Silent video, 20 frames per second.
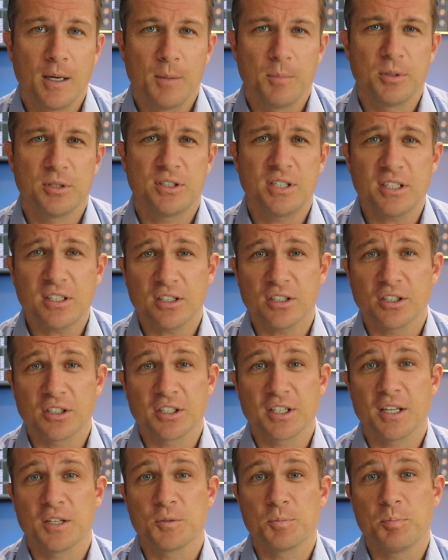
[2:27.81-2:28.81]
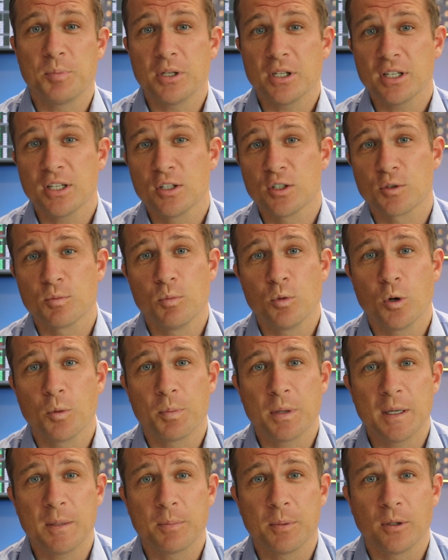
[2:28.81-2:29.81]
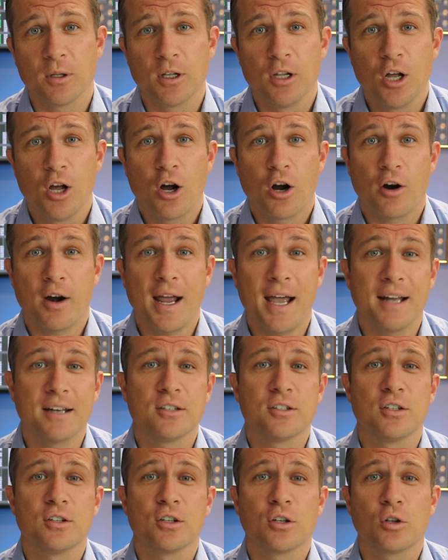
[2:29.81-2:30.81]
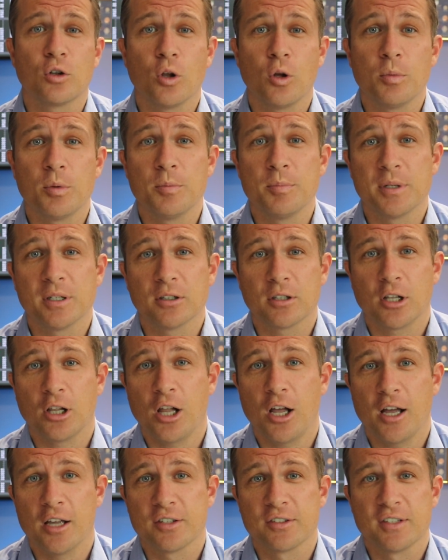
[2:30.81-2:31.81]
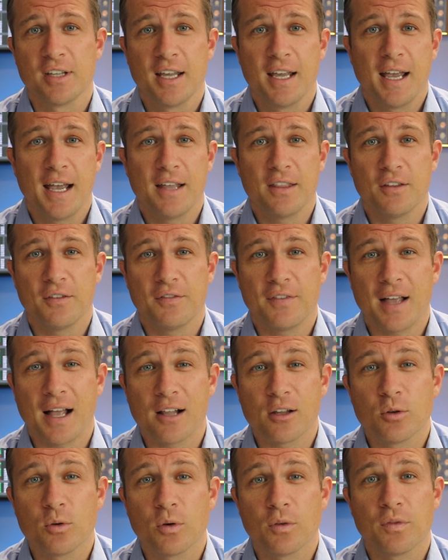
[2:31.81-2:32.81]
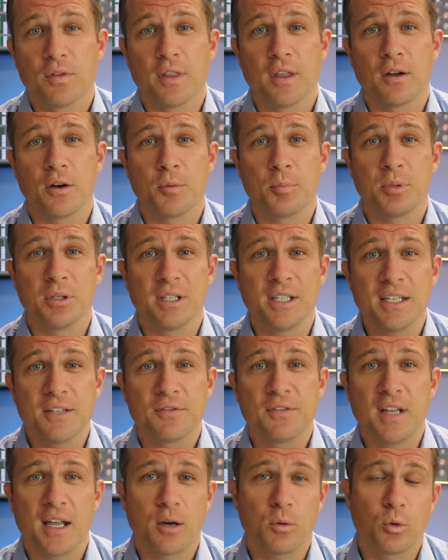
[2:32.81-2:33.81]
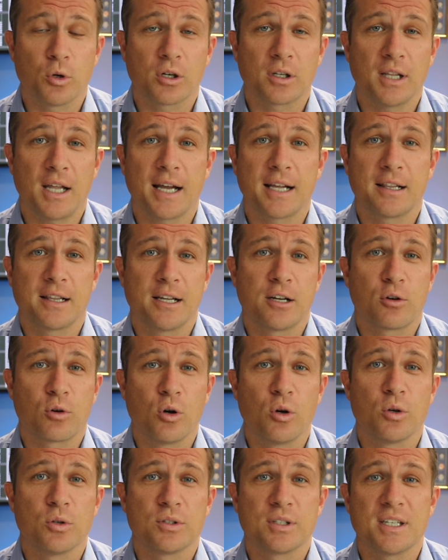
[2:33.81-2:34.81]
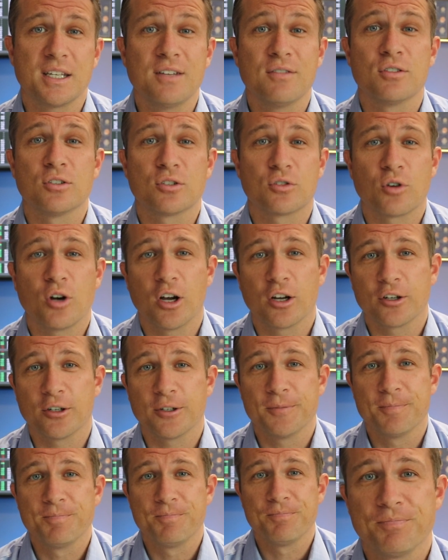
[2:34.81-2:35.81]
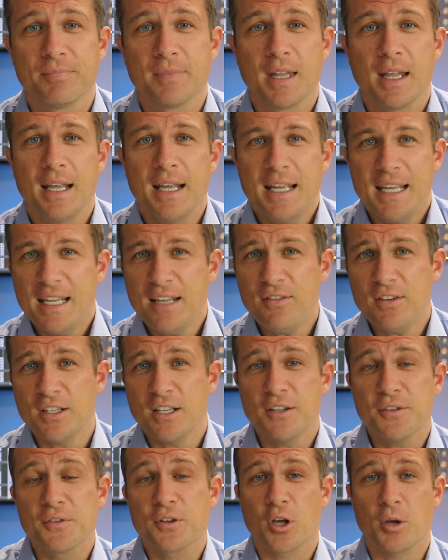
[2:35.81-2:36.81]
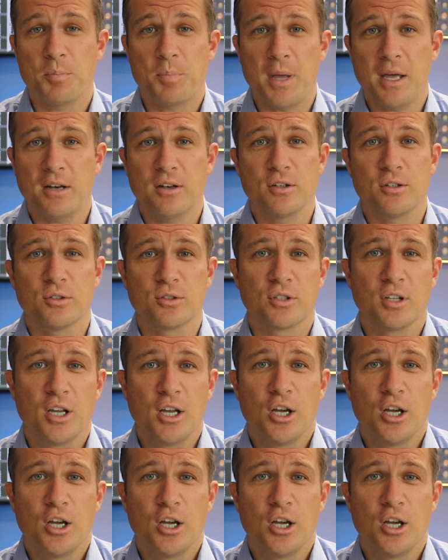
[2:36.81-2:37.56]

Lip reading: particularly as billions more people are added to the global middle class and the value of their belief network likely grows even stronger. Even if competitors